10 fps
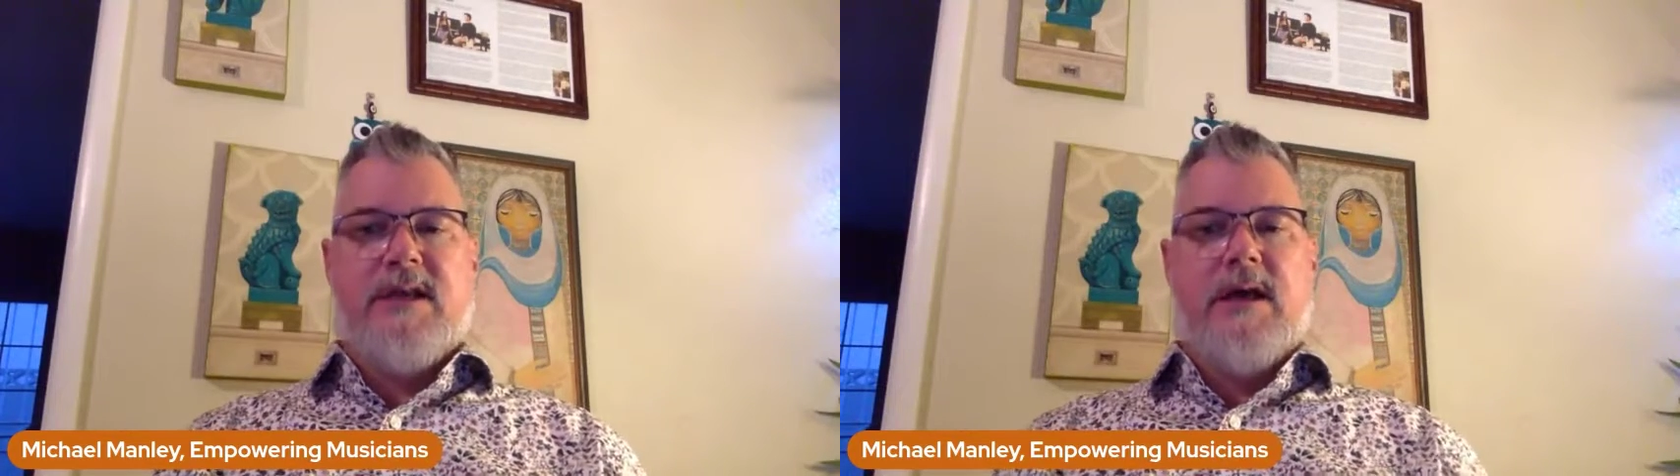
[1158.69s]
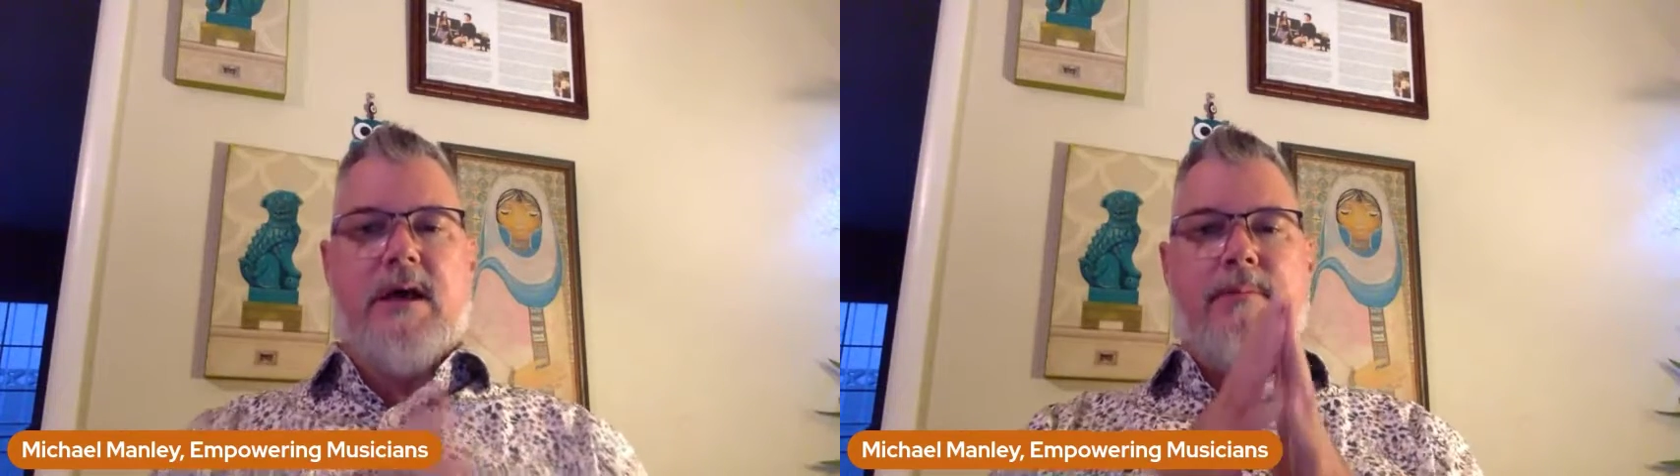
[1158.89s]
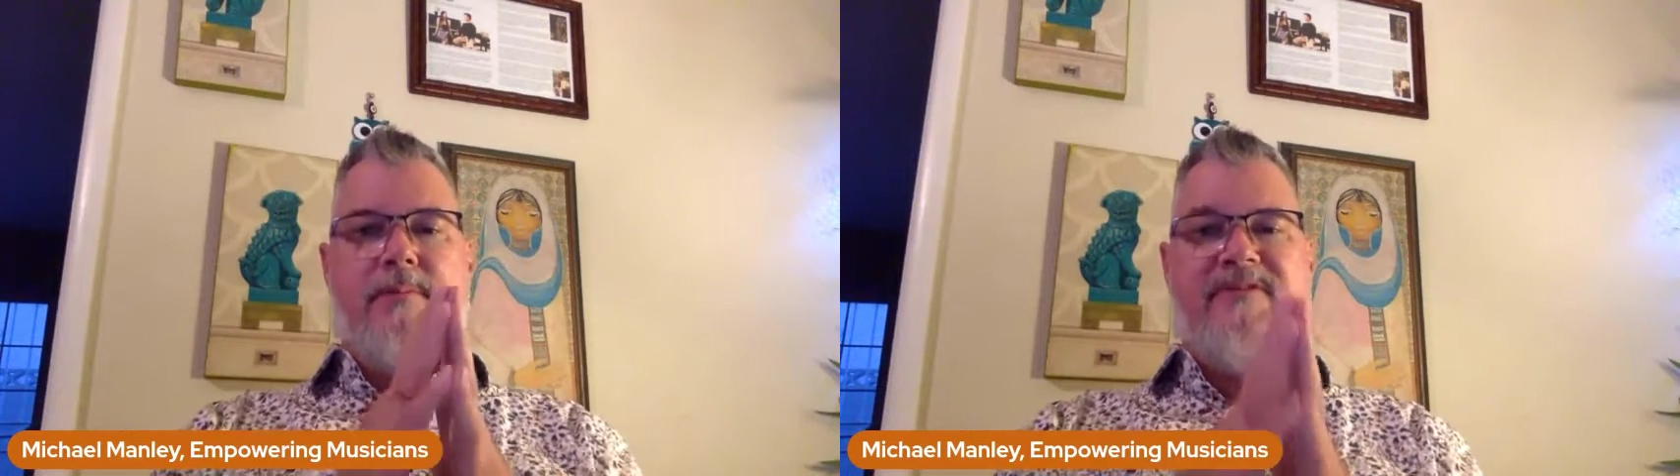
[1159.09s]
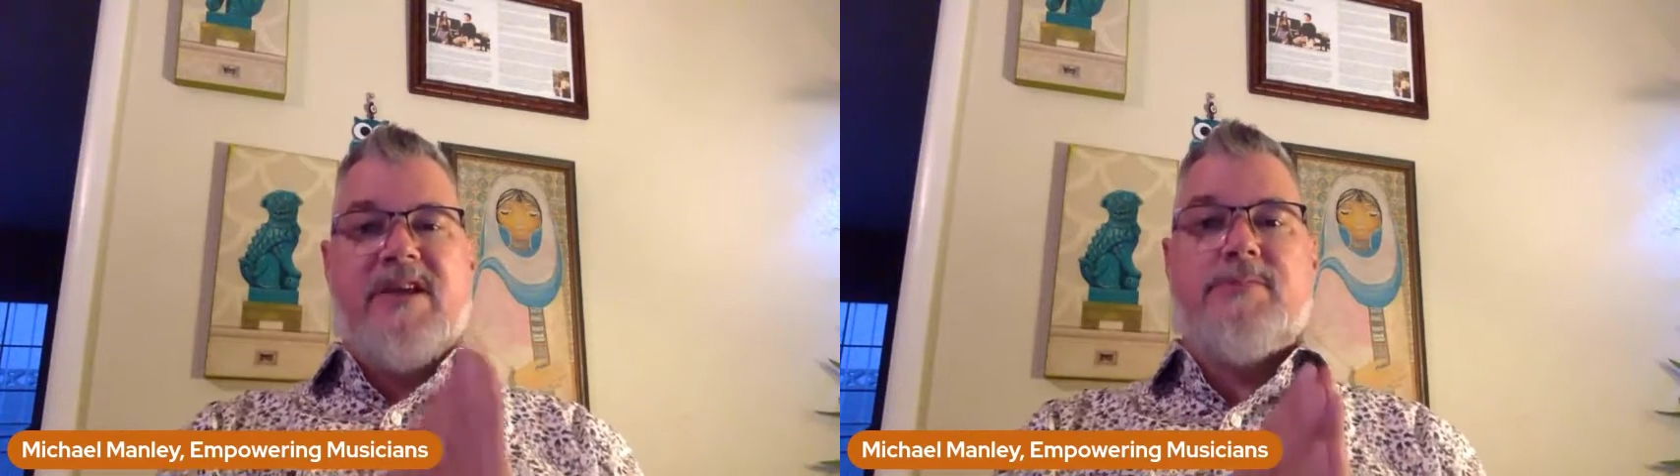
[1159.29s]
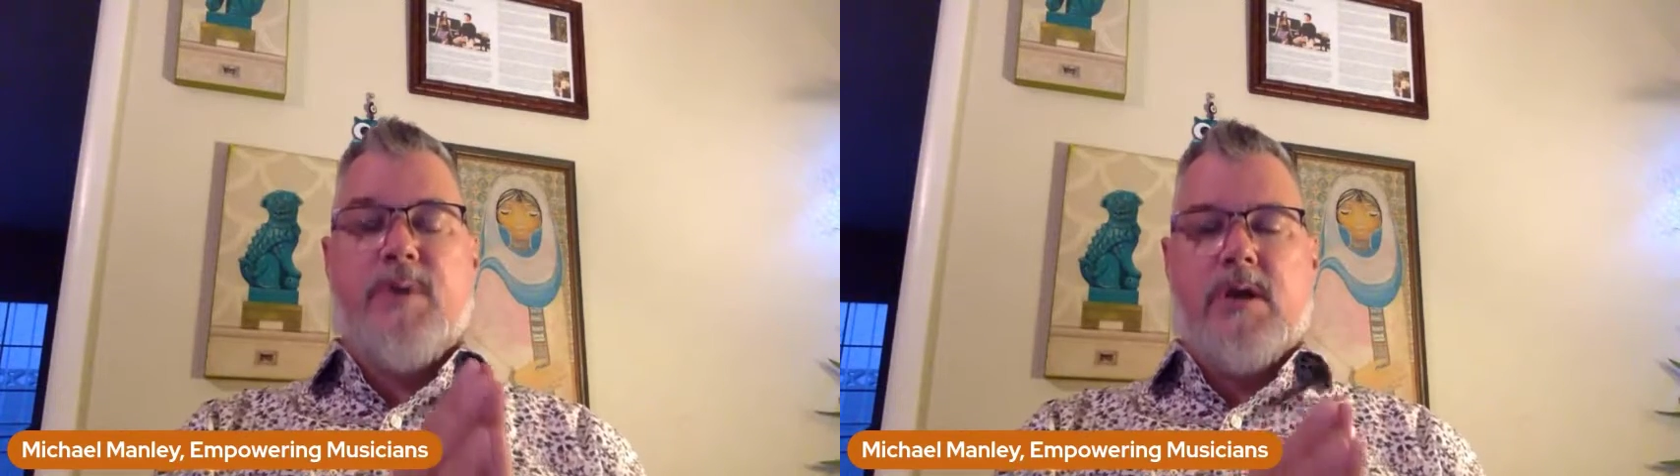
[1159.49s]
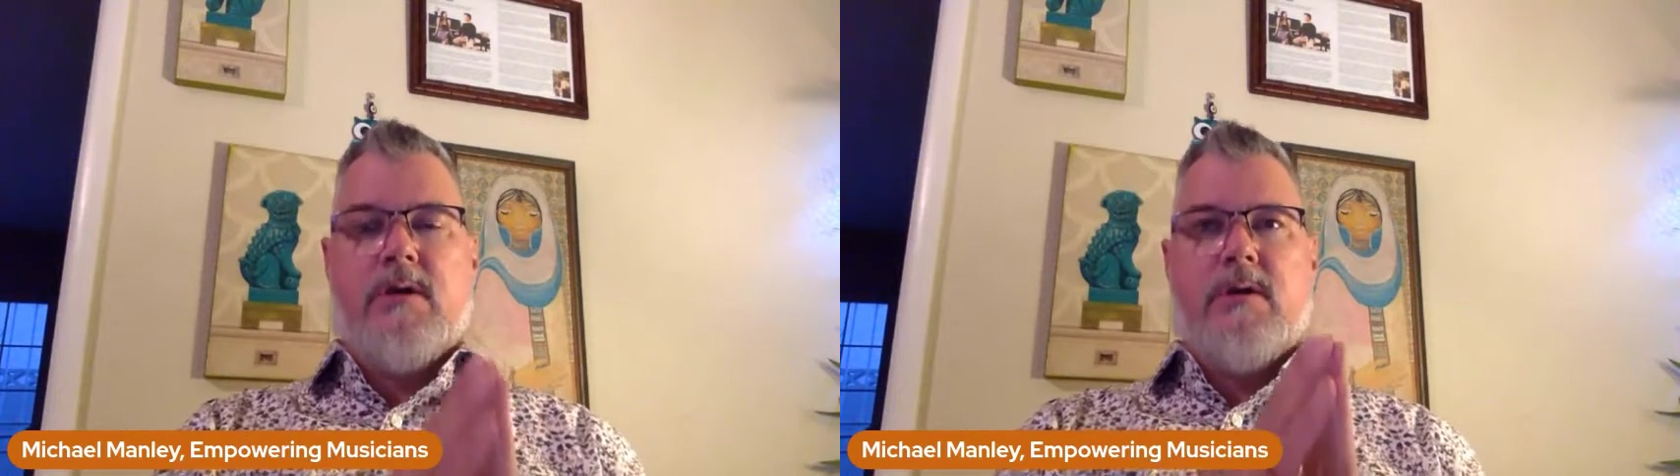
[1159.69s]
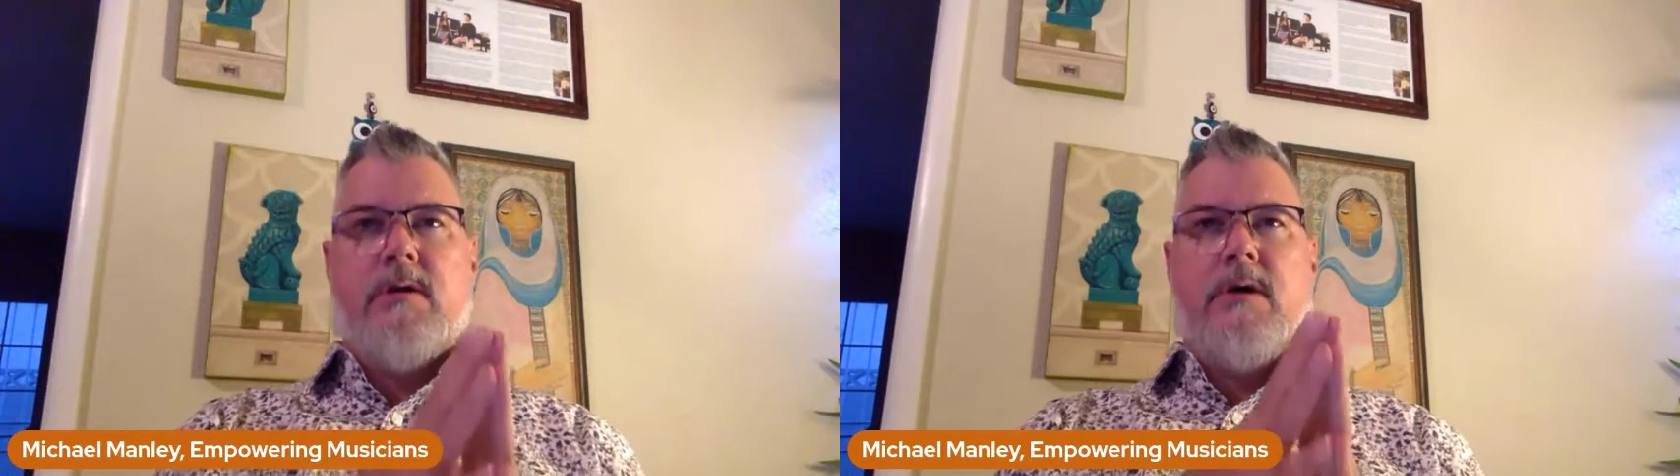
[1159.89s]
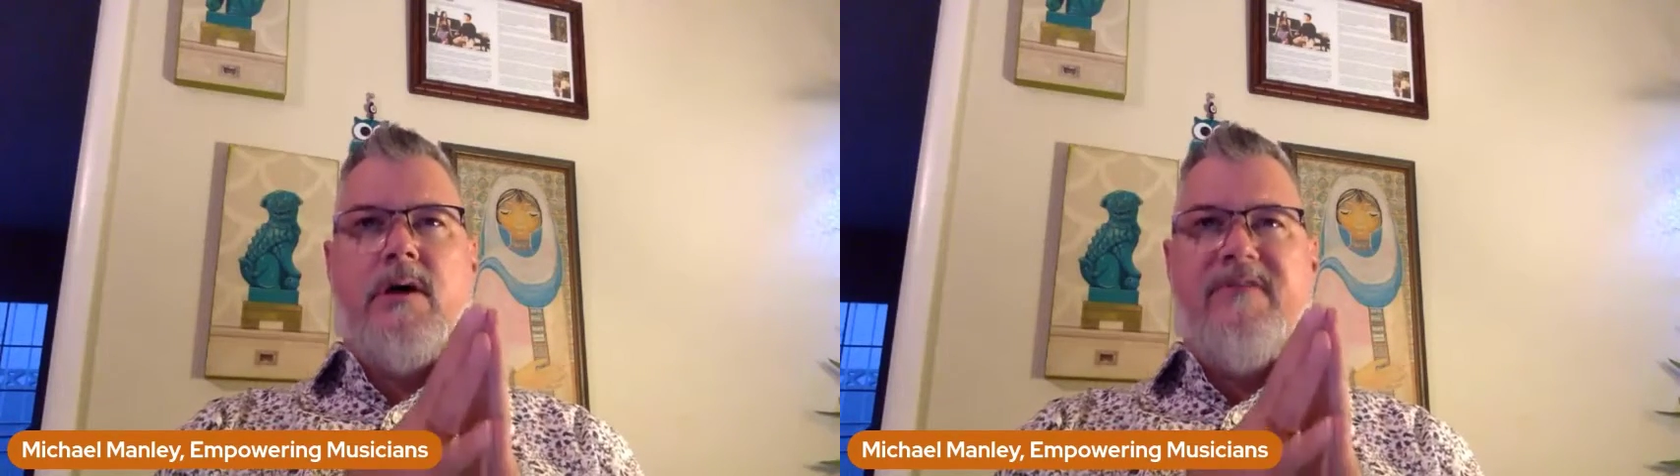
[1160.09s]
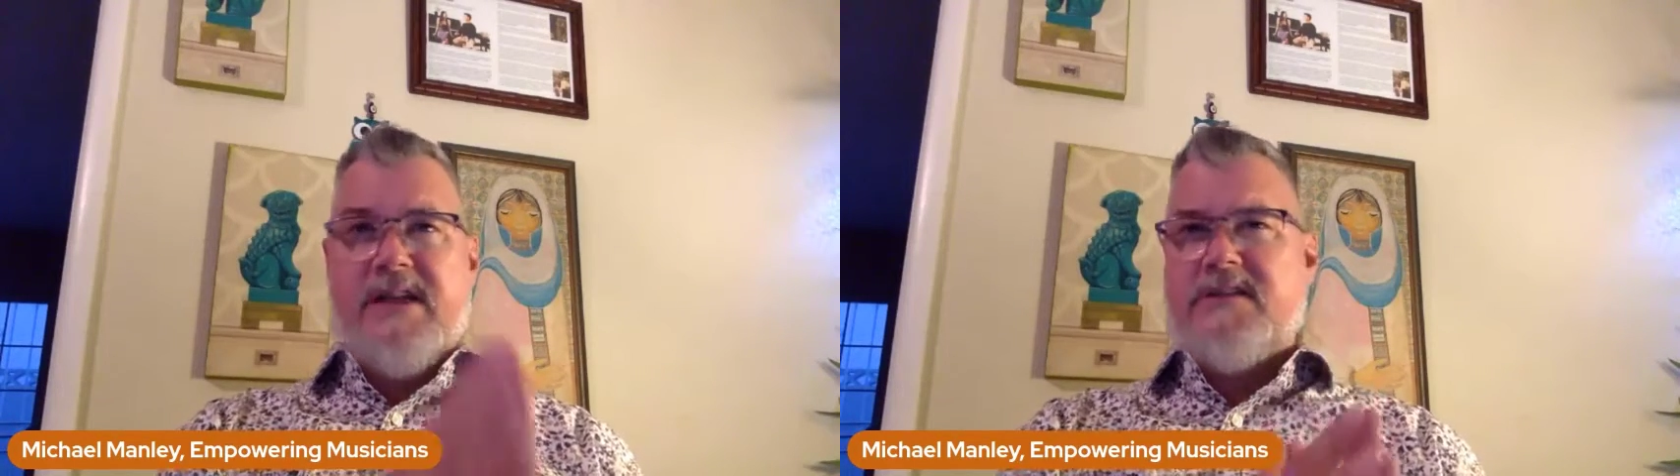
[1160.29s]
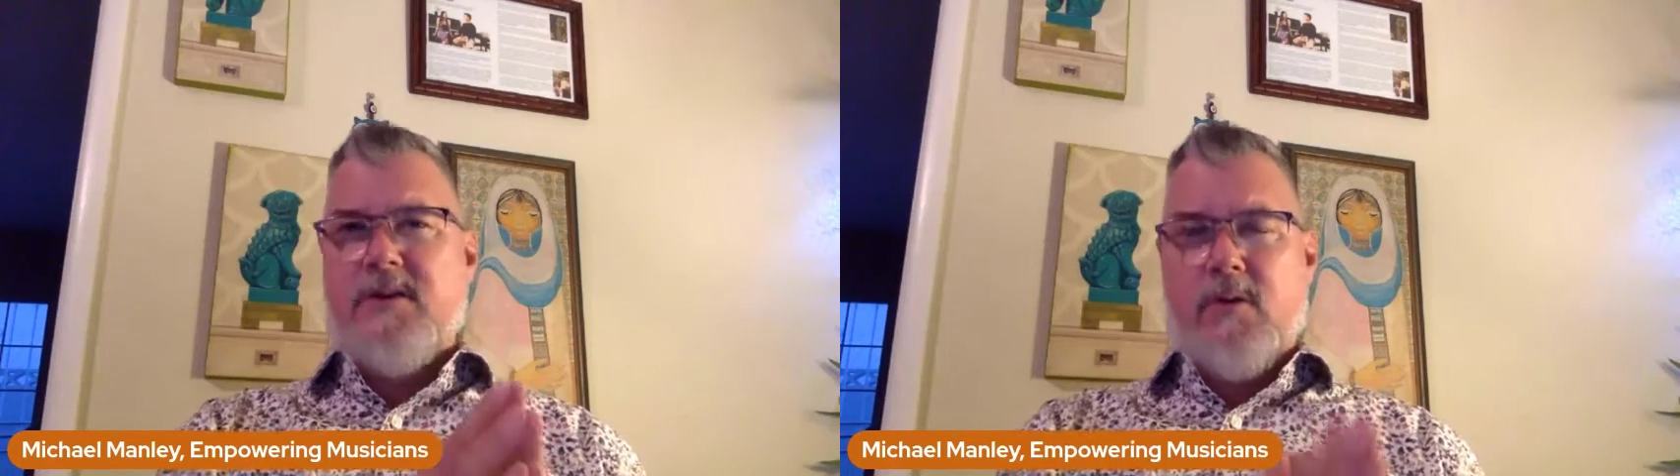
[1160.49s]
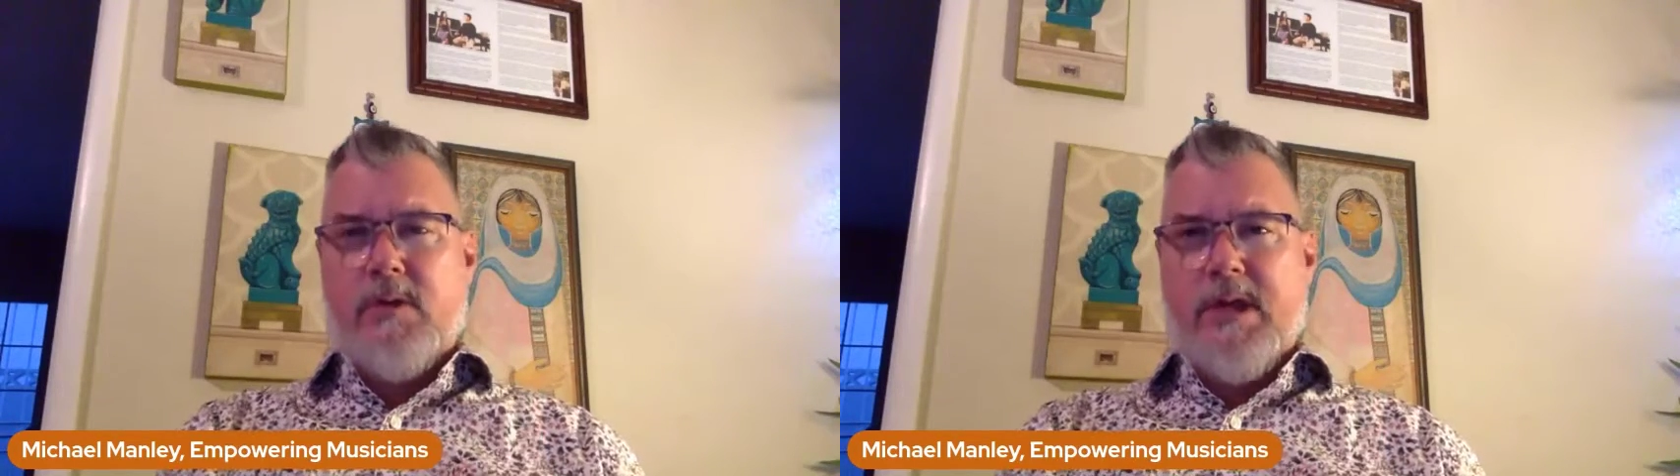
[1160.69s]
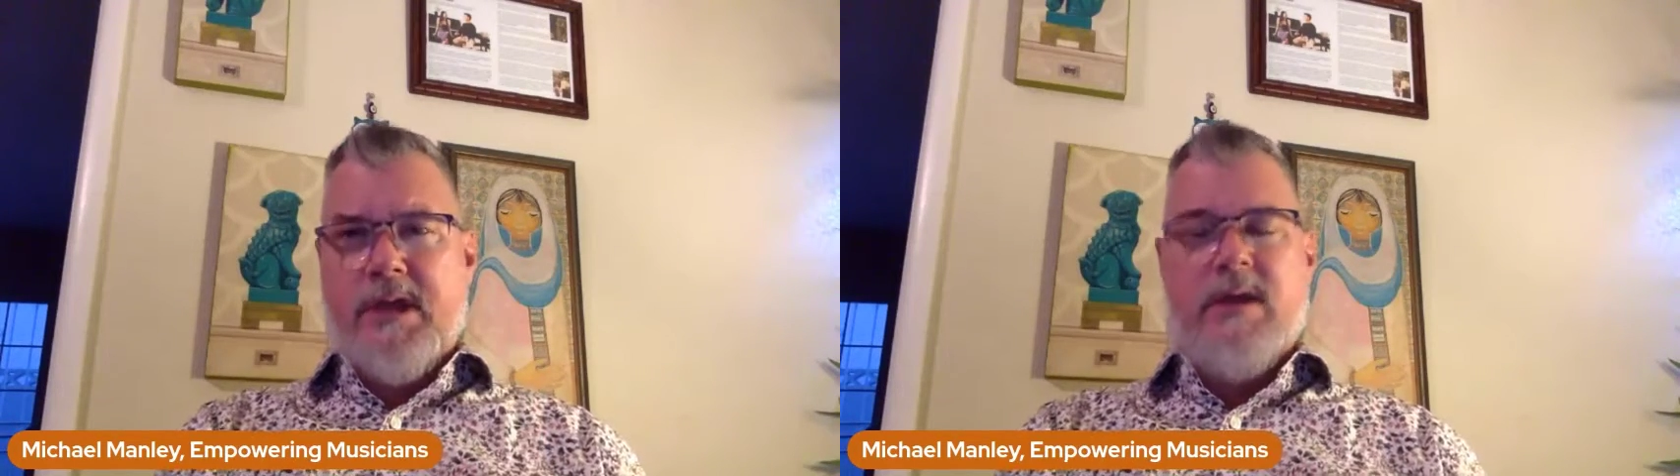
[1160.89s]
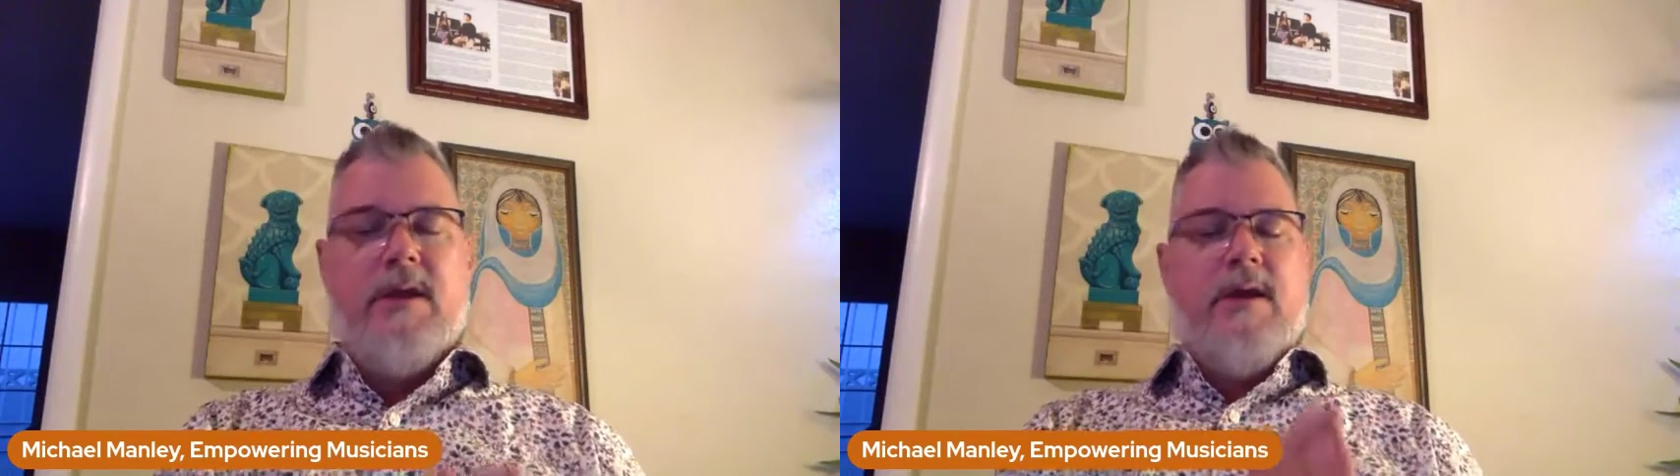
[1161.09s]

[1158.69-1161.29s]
Facebook events only.